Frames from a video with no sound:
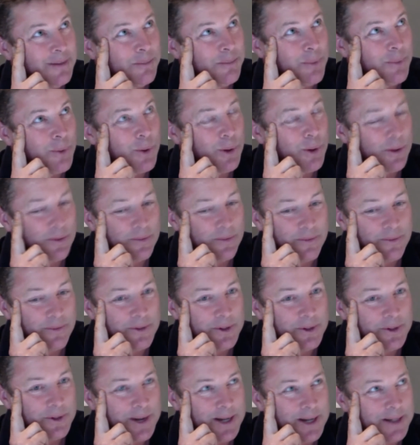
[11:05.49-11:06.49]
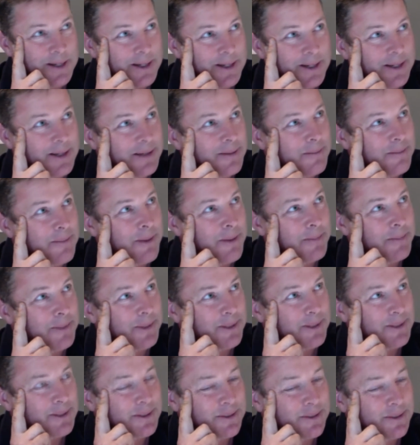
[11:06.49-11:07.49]
board of director
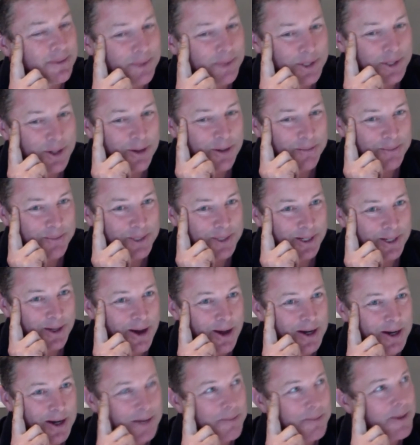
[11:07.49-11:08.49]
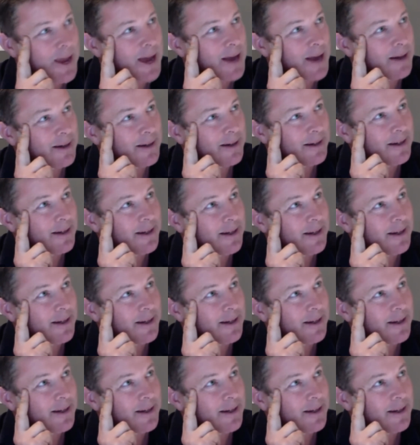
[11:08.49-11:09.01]
members, which I'm delighted about.